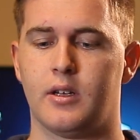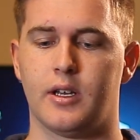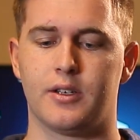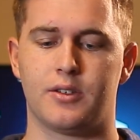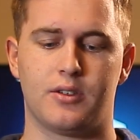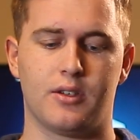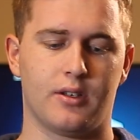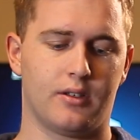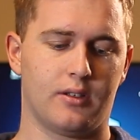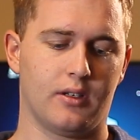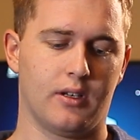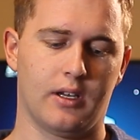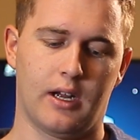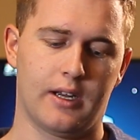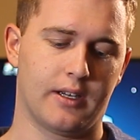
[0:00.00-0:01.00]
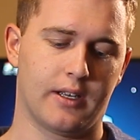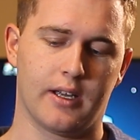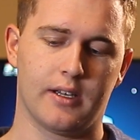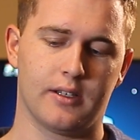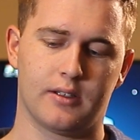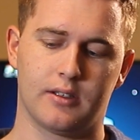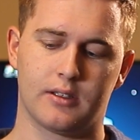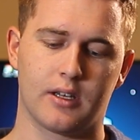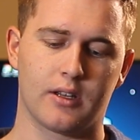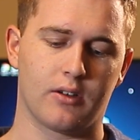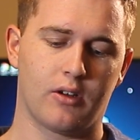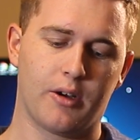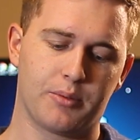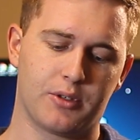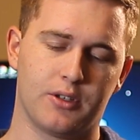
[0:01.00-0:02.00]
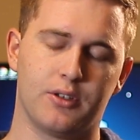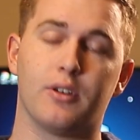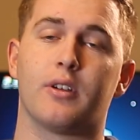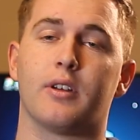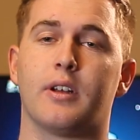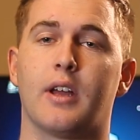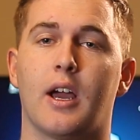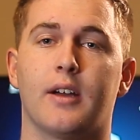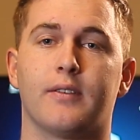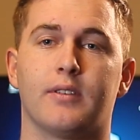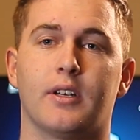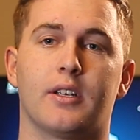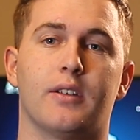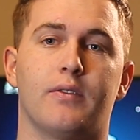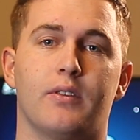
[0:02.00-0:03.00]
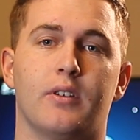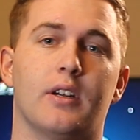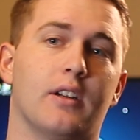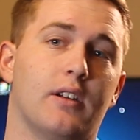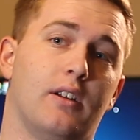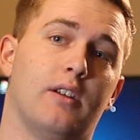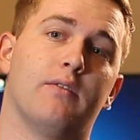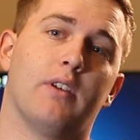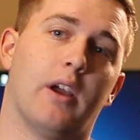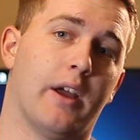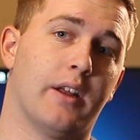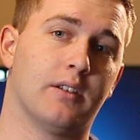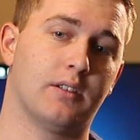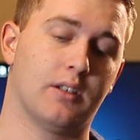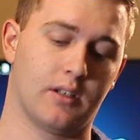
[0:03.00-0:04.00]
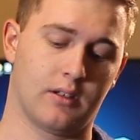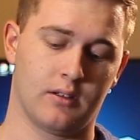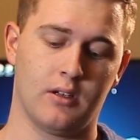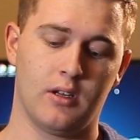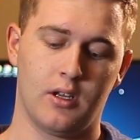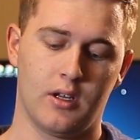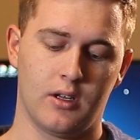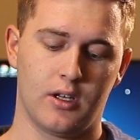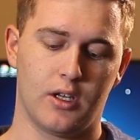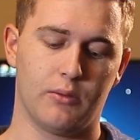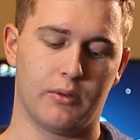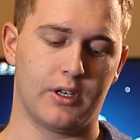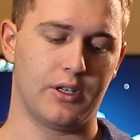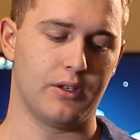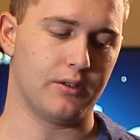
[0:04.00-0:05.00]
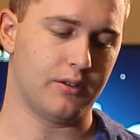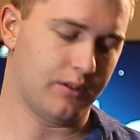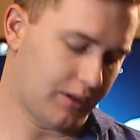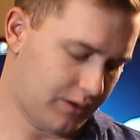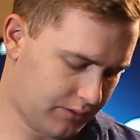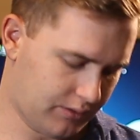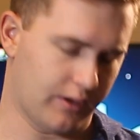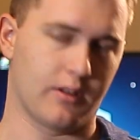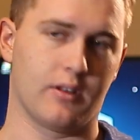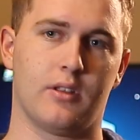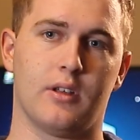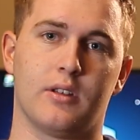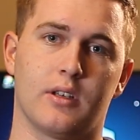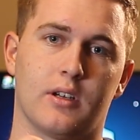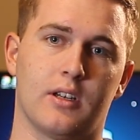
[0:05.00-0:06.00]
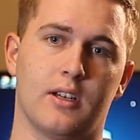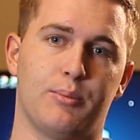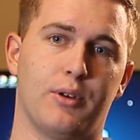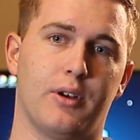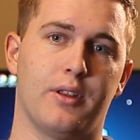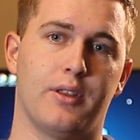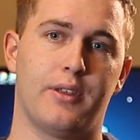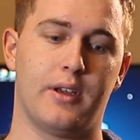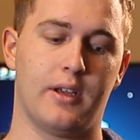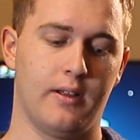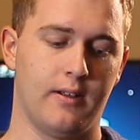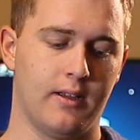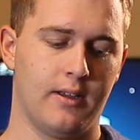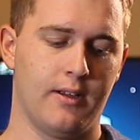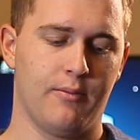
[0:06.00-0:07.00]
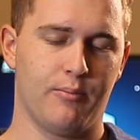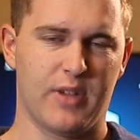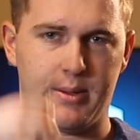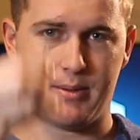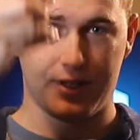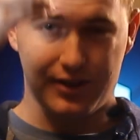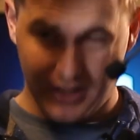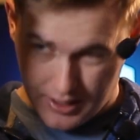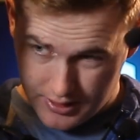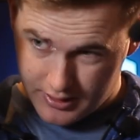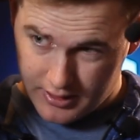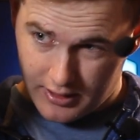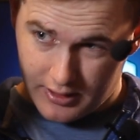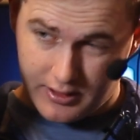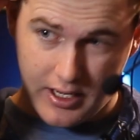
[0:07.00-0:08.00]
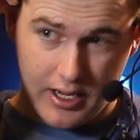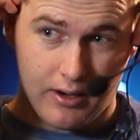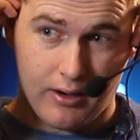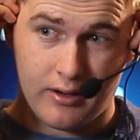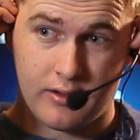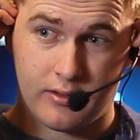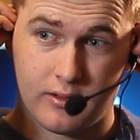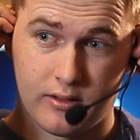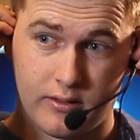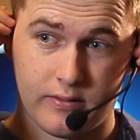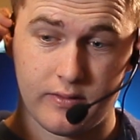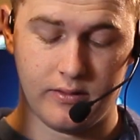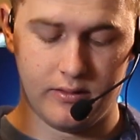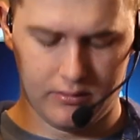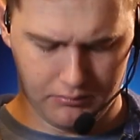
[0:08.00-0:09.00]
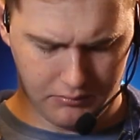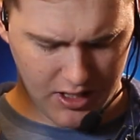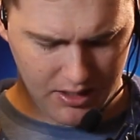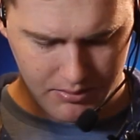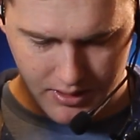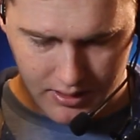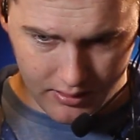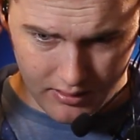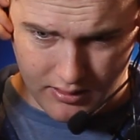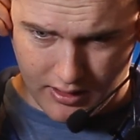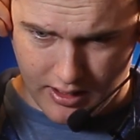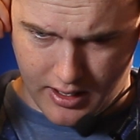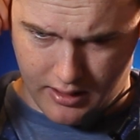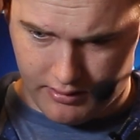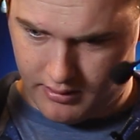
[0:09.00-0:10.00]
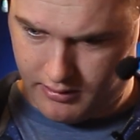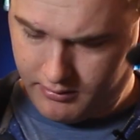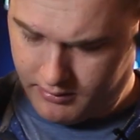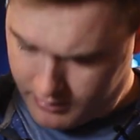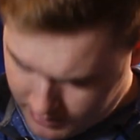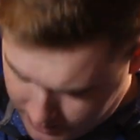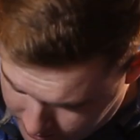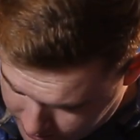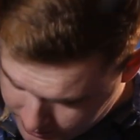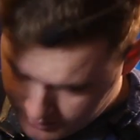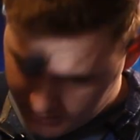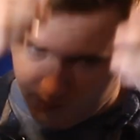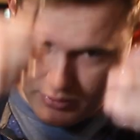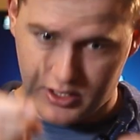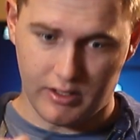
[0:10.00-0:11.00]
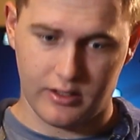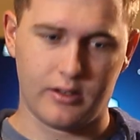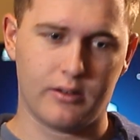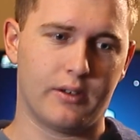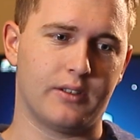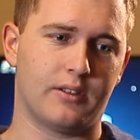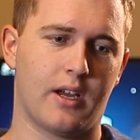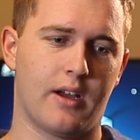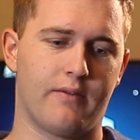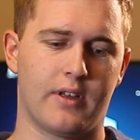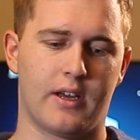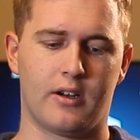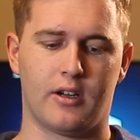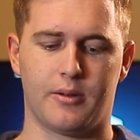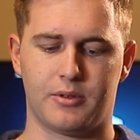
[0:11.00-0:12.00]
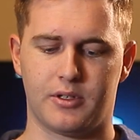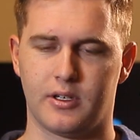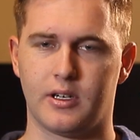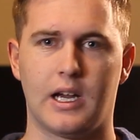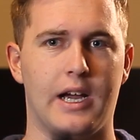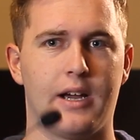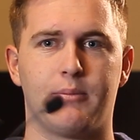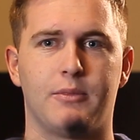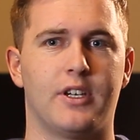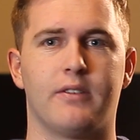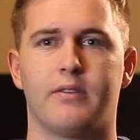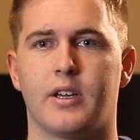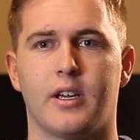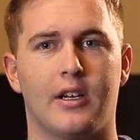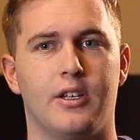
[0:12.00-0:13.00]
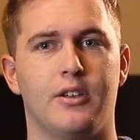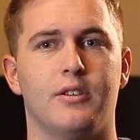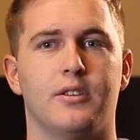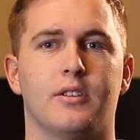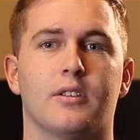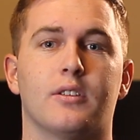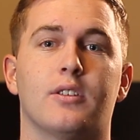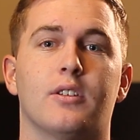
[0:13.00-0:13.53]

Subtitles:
It's just, I guess, another option you can have, like if you're at an event and you want to use this rather than the clip-on thing. Maybe it's easier to take on and off. Maybe, I don't know. But you always have that option. I'm never going to use it.